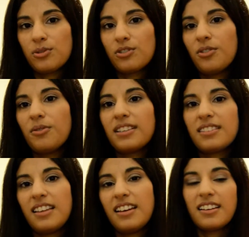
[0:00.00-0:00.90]
so
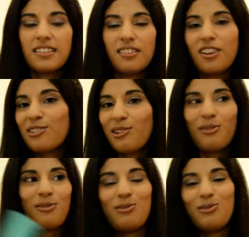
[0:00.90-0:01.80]
it's like not
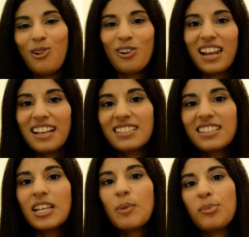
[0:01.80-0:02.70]
long lasting.